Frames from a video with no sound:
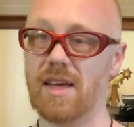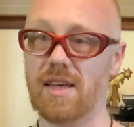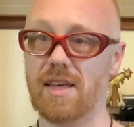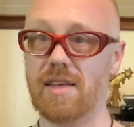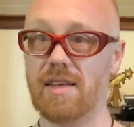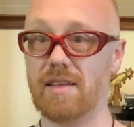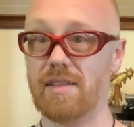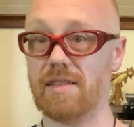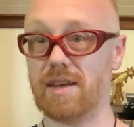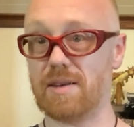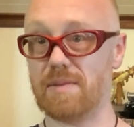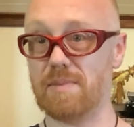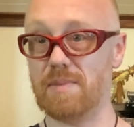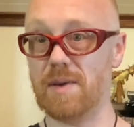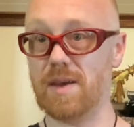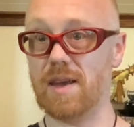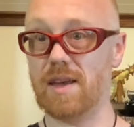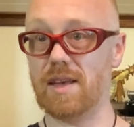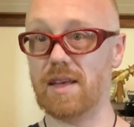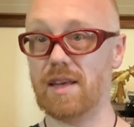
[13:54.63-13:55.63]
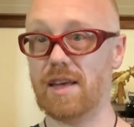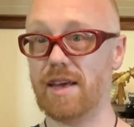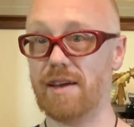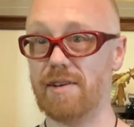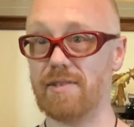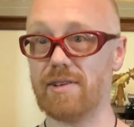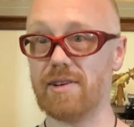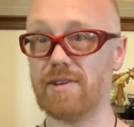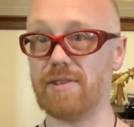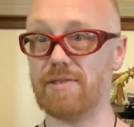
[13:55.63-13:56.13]
like me,
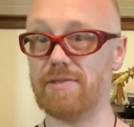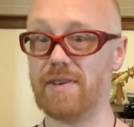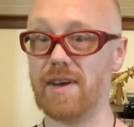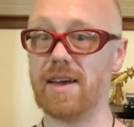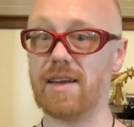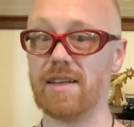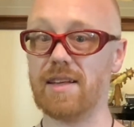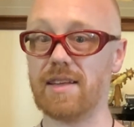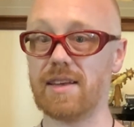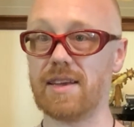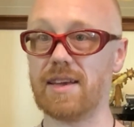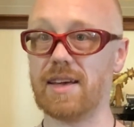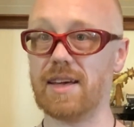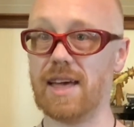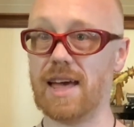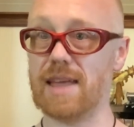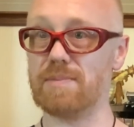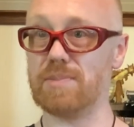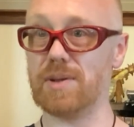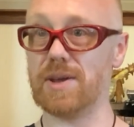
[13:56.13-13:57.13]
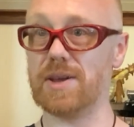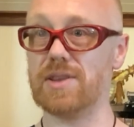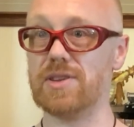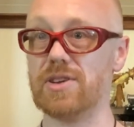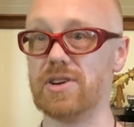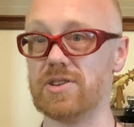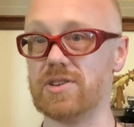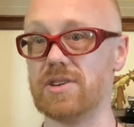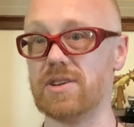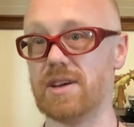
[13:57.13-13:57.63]
or a fan, like had played
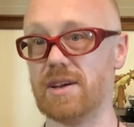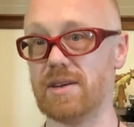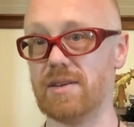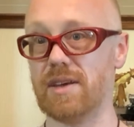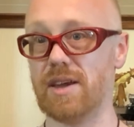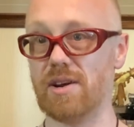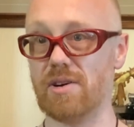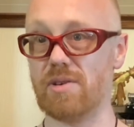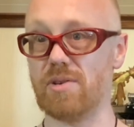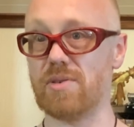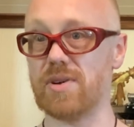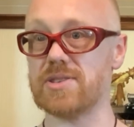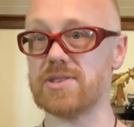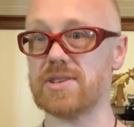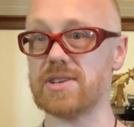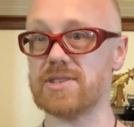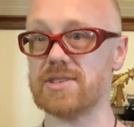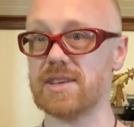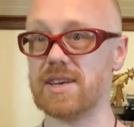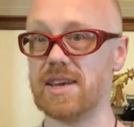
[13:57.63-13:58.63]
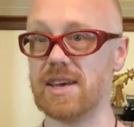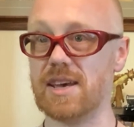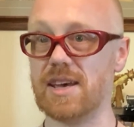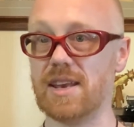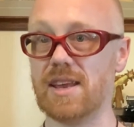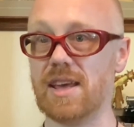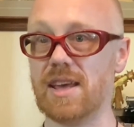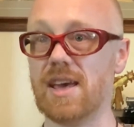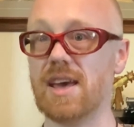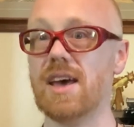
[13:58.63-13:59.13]
Hero Quest as a
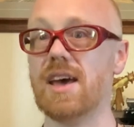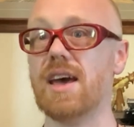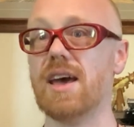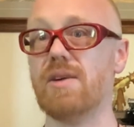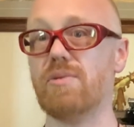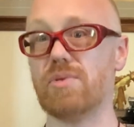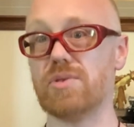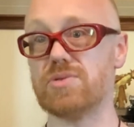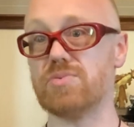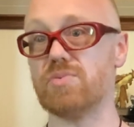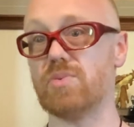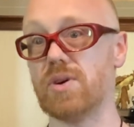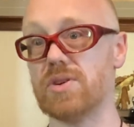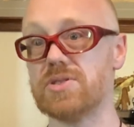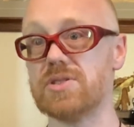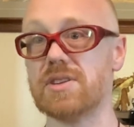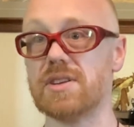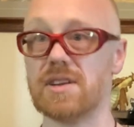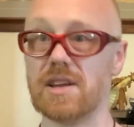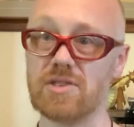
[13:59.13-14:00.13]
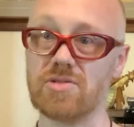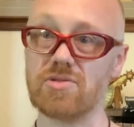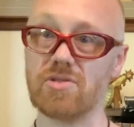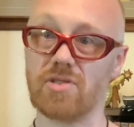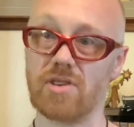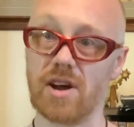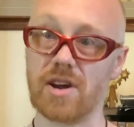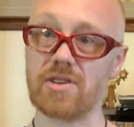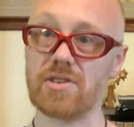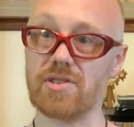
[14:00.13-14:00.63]
kid, which was an
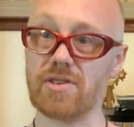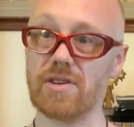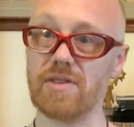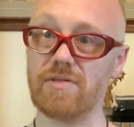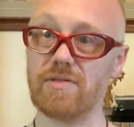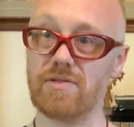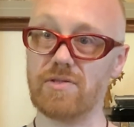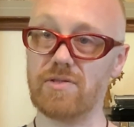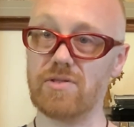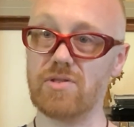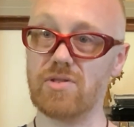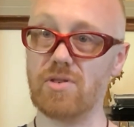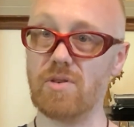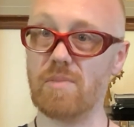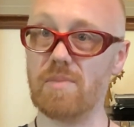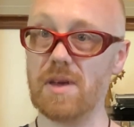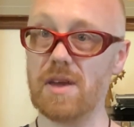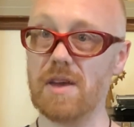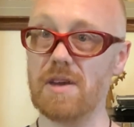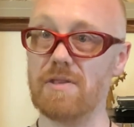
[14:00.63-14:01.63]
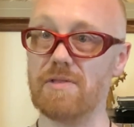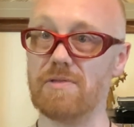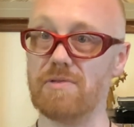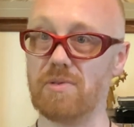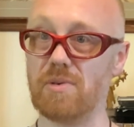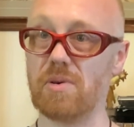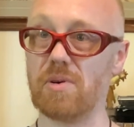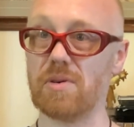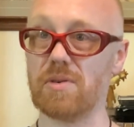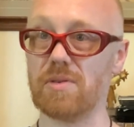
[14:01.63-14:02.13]
introductory to me
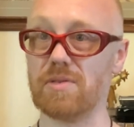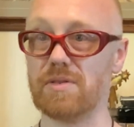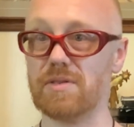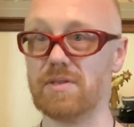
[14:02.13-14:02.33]
for